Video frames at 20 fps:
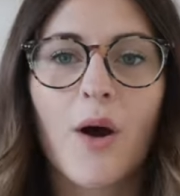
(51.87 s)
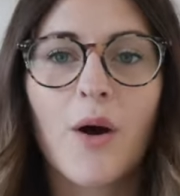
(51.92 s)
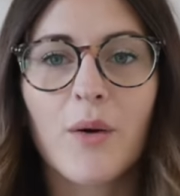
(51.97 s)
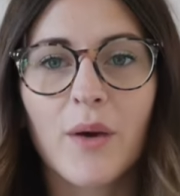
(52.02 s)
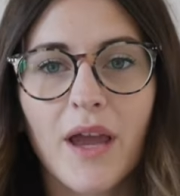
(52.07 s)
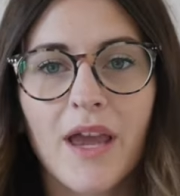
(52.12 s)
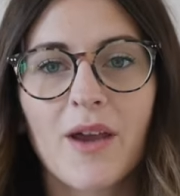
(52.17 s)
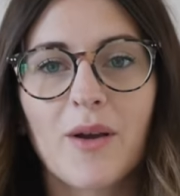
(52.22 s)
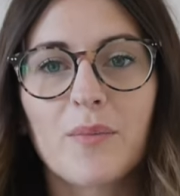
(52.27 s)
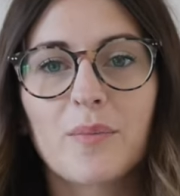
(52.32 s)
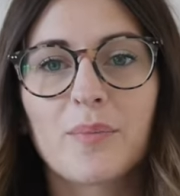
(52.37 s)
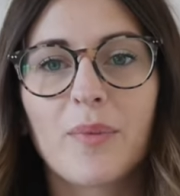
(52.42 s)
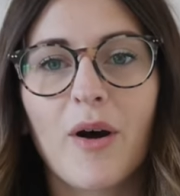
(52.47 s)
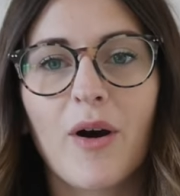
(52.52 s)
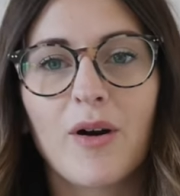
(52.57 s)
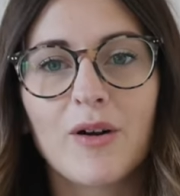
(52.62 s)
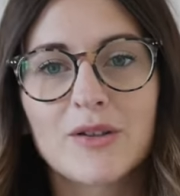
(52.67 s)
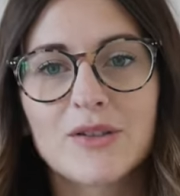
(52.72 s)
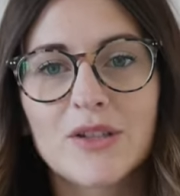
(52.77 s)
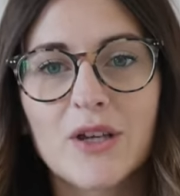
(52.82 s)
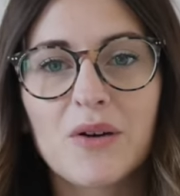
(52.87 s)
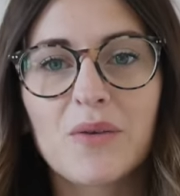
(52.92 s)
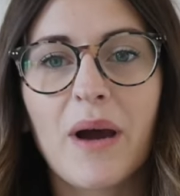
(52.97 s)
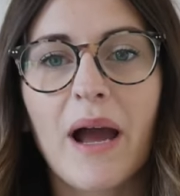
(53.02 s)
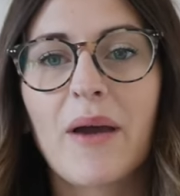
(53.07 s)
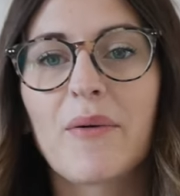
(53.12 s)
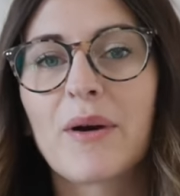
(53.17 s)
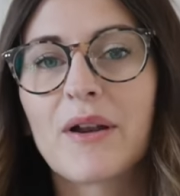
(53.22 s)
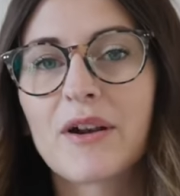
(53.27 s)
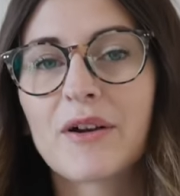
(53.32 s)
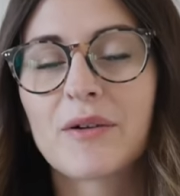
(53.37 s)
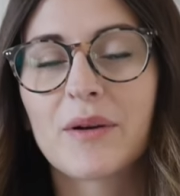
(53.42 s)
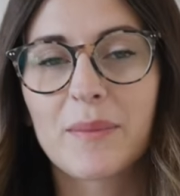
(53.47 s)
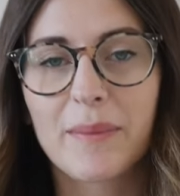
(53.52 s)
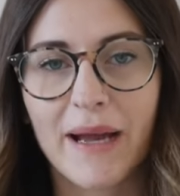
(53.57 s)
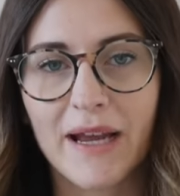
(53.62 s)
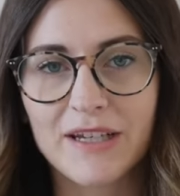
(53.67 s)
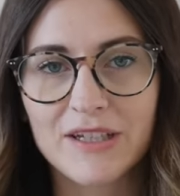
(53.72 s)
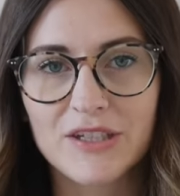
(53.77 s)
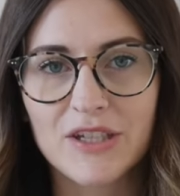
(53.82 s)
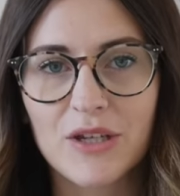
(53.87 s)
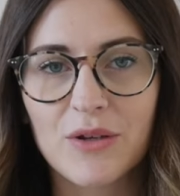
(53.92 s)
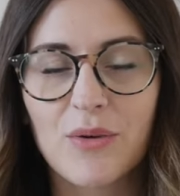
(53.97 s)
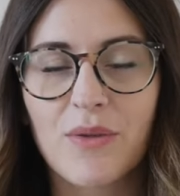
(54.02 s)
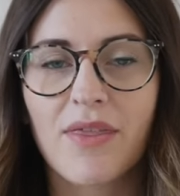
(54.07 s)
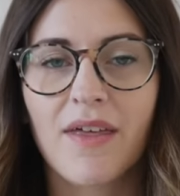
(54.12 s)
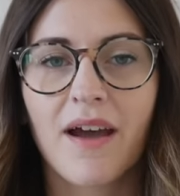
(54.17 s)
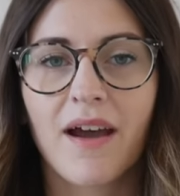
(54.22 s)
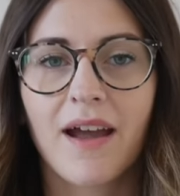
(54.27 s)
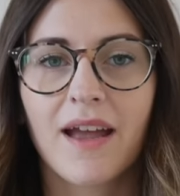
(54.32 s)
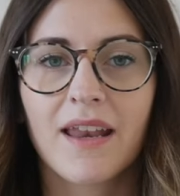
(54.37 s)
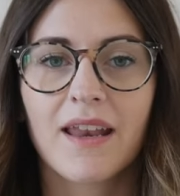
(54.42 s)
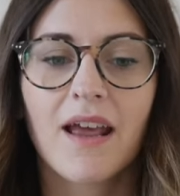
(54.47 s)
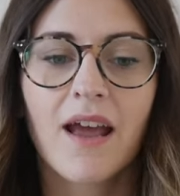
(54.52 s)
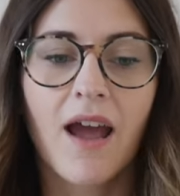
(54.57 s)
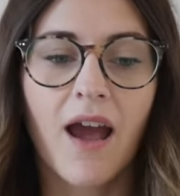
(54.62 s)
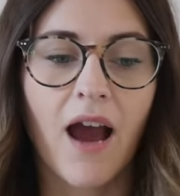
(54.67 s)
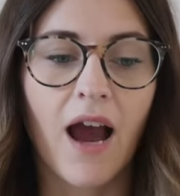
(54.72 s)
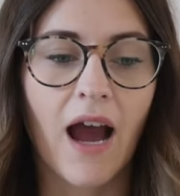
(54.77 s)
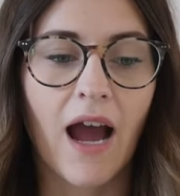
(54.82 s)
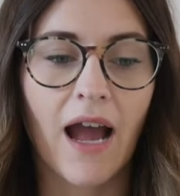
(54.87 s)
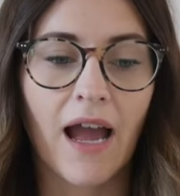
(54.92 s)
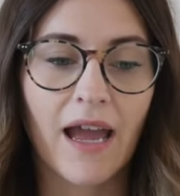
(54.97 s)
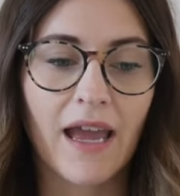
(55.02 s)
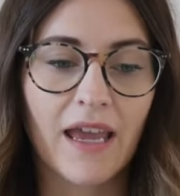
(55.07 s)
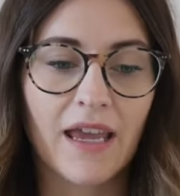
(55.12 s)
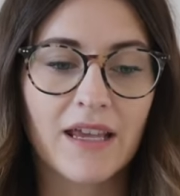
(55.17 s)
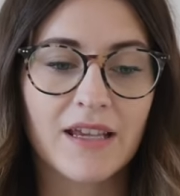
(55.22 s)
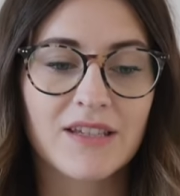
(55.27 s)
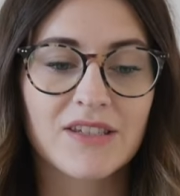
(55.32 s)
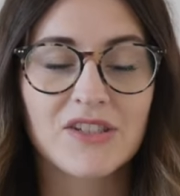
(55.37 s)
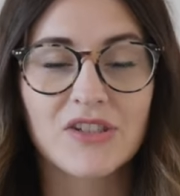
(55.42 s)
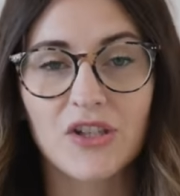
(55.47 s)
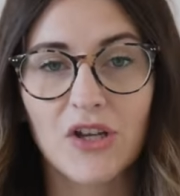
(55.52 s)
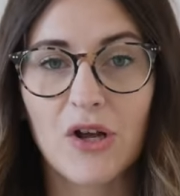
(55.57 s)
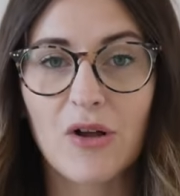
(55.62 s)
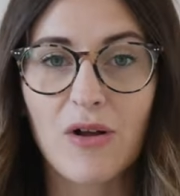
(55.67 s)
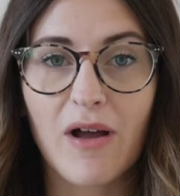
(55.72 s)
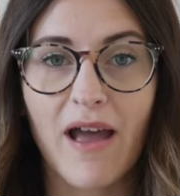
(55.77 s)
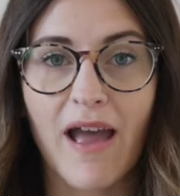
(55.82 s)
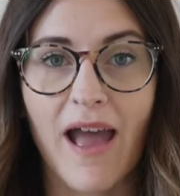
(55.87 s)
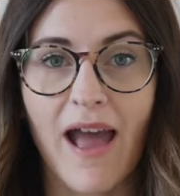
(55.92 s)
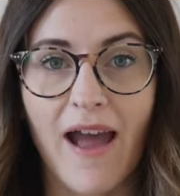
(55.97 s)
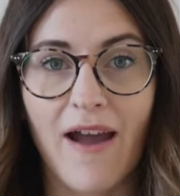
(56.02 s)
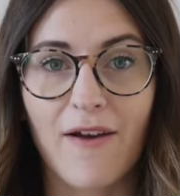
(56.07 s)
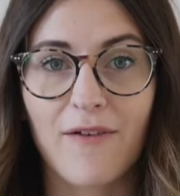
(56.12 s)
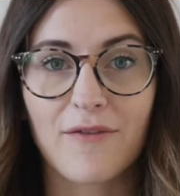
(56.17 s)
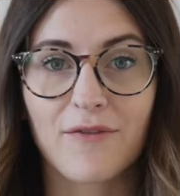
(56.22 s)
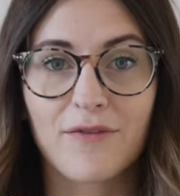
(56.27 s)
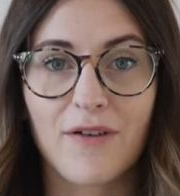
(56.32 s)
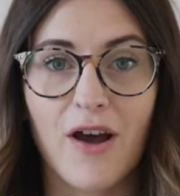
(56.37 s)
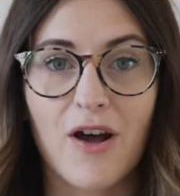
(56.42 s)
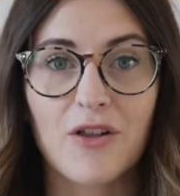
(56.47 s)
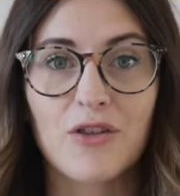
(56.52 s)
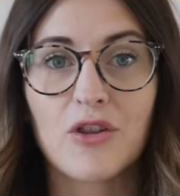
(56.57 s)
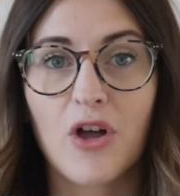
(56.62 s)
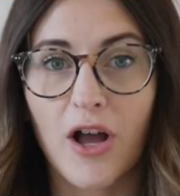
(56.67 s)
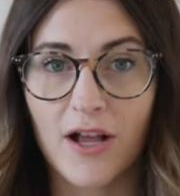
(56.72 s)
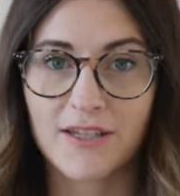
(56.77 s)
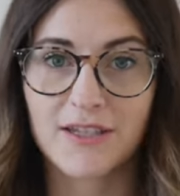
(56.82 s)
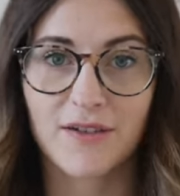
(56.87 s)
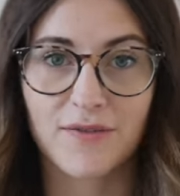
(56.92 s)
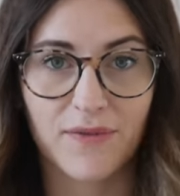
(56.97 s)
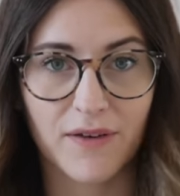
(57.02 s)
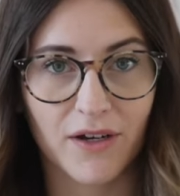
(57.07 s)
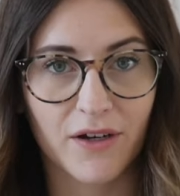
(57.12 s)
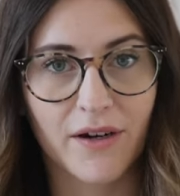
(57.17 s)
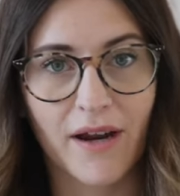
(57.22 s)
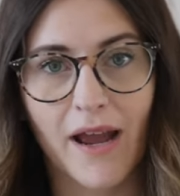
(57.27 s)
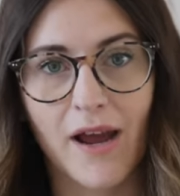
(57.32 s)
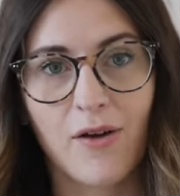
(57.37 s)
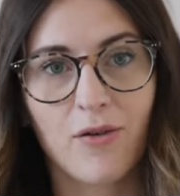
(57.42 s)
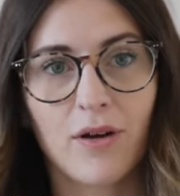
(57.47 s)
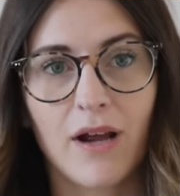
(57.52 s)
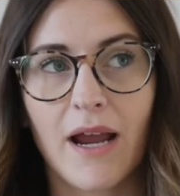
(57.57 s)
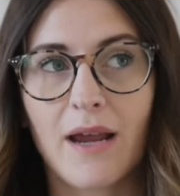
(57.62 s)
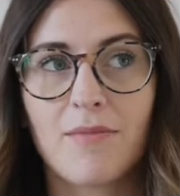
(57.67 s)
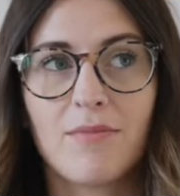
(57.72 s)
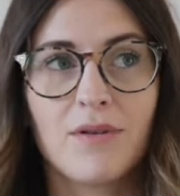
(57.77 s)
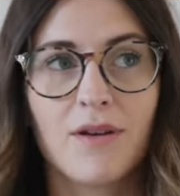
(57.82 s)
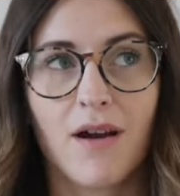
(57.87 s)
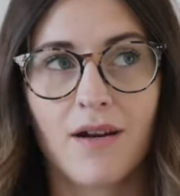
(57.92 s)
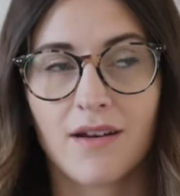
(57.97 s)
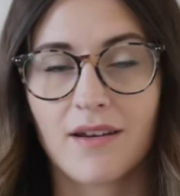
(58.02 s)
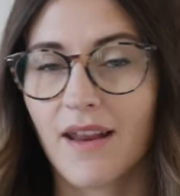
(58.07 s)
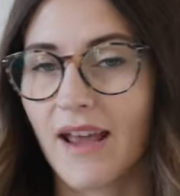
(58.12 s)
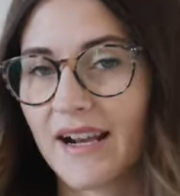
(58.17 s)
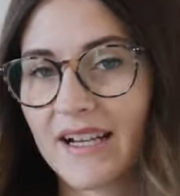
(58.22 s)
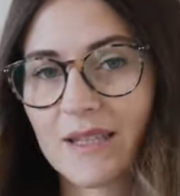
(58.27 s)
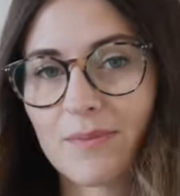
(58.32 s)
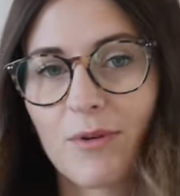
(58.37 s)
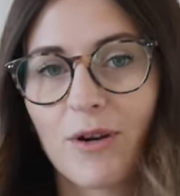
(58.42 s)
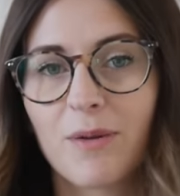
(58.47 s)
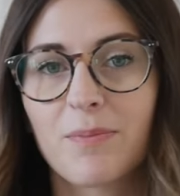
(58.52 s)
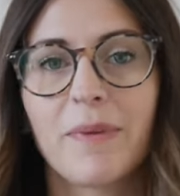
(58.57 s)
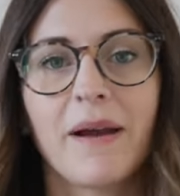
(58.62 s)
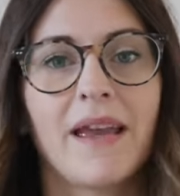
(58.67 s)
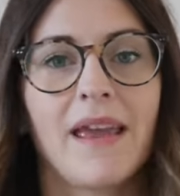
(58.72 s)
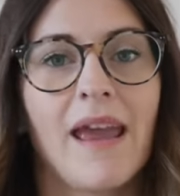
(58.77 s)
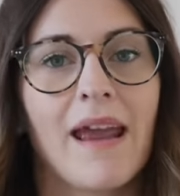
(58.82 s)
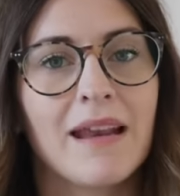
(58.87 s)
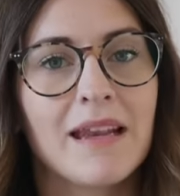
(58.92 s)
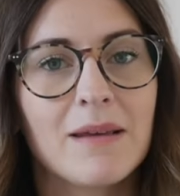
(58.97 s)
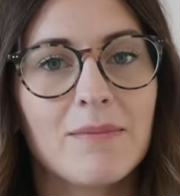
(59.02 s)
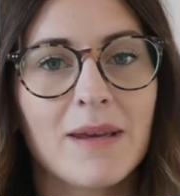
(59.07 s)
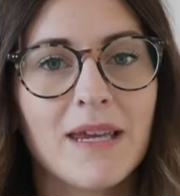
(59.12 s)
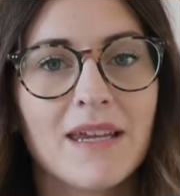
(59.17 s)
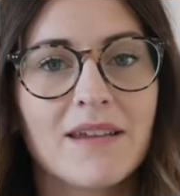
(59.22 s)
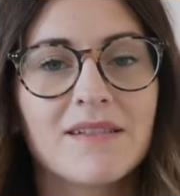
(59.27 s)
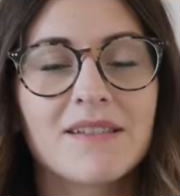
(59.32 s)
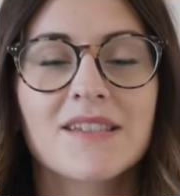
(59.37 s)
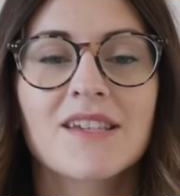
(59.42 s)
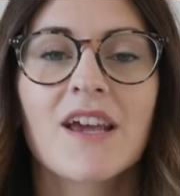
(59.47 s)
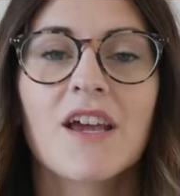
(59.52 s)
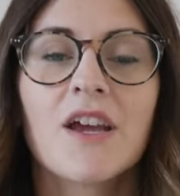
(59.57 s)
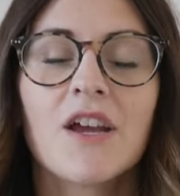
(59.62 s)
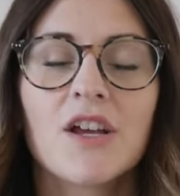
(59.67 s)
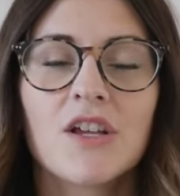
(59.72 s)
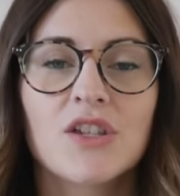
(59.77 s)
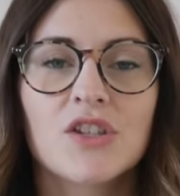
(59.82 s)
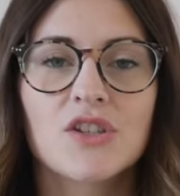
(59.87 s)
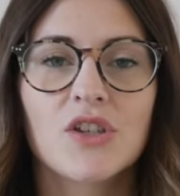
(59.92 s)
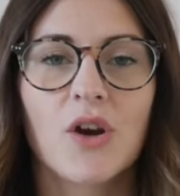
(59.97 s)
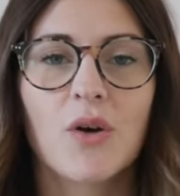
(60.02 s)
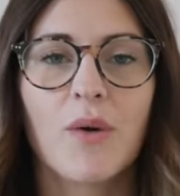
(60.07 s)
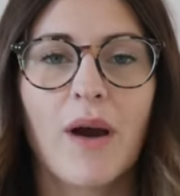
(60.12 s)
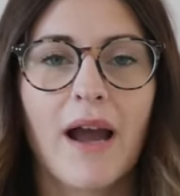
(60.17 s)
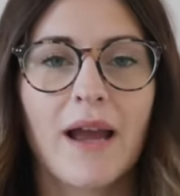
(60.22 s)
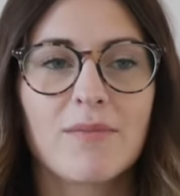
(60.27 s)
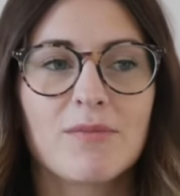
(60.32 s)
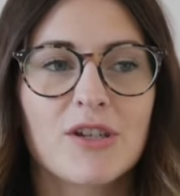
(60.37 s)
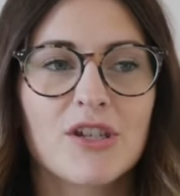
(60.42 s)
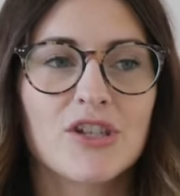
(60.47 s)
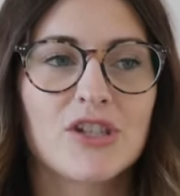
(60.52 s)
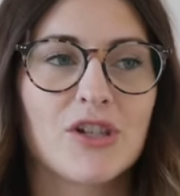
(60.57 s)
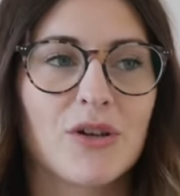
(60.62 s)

Okay, but also I want to remind you that I still have a lot to figure out. I'm not an expert by any means, so I'm just